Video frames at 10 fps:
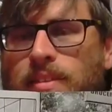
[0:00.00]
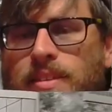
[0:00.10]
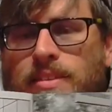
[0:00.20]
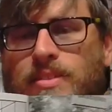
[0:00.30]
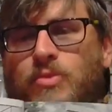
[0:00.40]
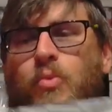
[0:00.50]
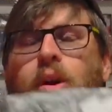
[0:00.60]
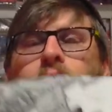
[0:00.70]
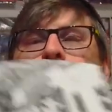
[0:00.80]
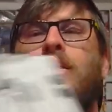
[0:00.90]
this as
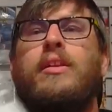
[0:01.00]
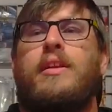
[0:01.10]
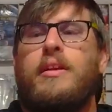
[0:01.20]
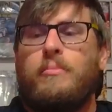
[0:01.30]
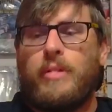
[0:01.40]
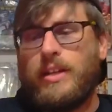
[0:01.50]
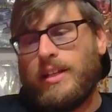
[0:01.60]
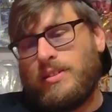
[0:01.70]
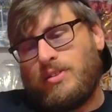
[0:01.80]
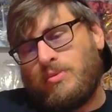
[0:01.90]
well. But
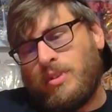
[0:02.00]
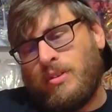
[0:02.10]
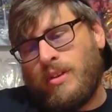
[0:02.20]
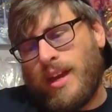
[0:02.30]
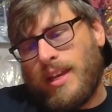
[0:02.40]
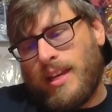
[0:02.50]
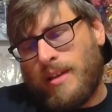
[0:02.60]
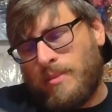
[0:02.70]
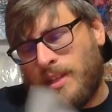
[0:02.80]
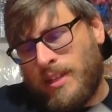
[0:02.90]
it's just really great. I
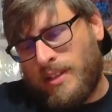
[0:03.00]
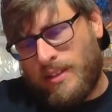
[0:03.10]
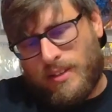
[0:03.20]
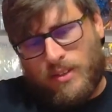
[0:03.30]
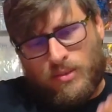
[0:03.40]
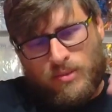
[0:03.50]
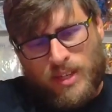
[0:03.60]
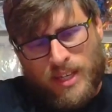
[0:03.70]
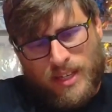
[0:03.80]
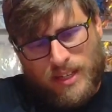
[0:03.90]
mean, you
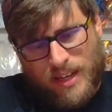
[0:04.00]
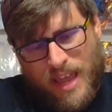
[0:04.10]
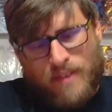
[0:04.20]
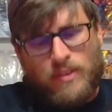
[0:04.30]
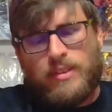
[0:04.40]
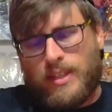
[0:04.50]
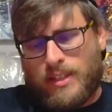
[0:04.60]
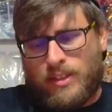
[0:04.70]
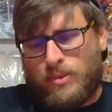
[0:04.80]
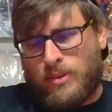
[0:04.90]
get everything
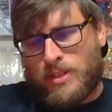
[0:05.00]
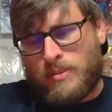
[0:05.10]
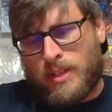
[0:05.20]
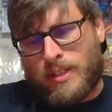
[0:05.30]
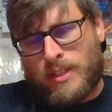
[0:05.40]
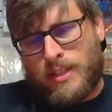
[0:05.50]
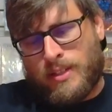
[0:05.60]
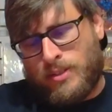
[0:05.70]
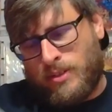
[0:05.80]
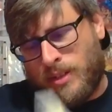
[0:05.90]
that you expect. I
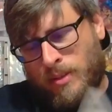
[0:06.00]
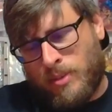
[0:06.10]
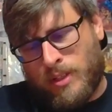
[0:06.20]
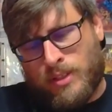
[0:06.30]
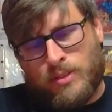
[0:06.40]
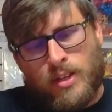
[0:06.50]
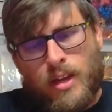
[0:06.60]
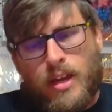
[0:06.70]
can't show that page.